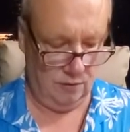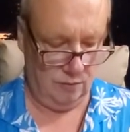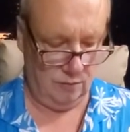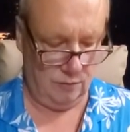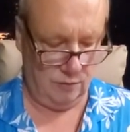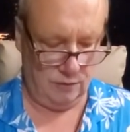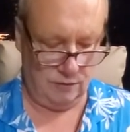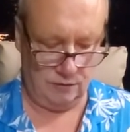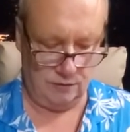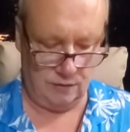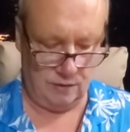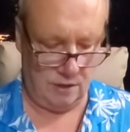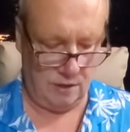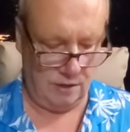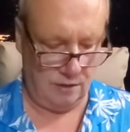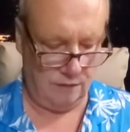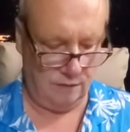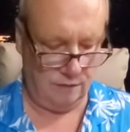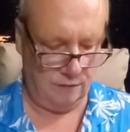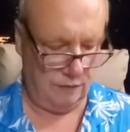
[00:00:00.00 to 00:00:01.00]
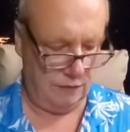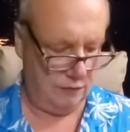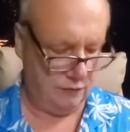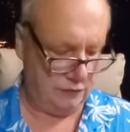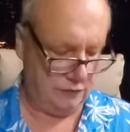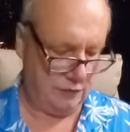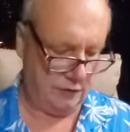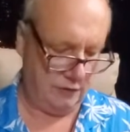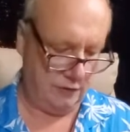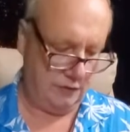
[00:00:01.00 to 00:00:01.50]
But God, it
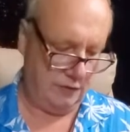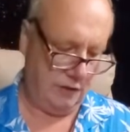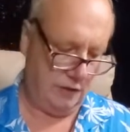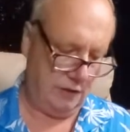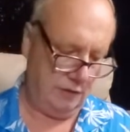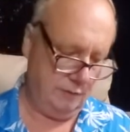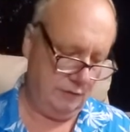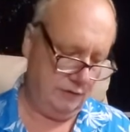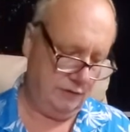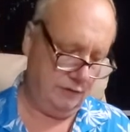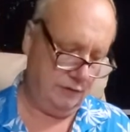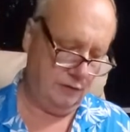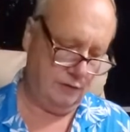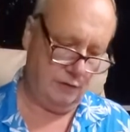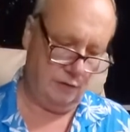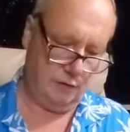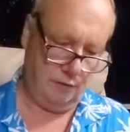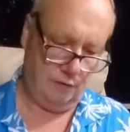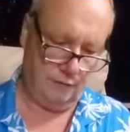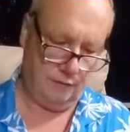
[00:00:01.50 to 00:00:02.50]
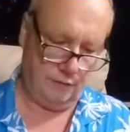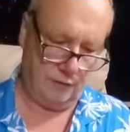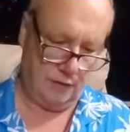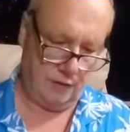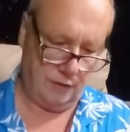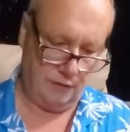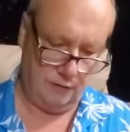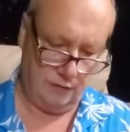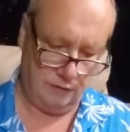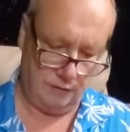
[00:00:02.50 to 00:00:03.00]
feels like that. Let me just clarify
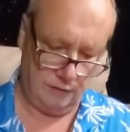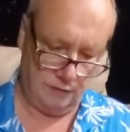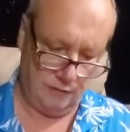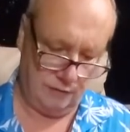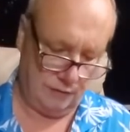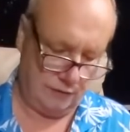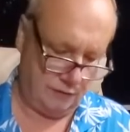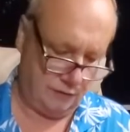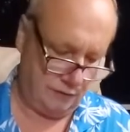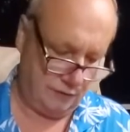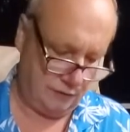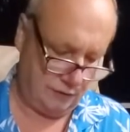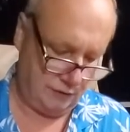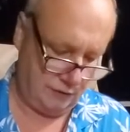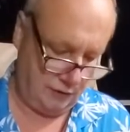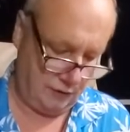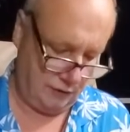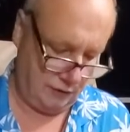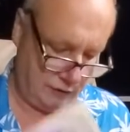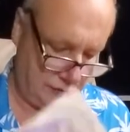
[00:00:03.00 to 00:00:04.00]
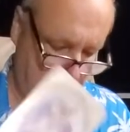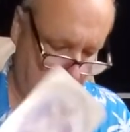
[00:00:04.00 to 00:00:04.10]
this. Look at this King of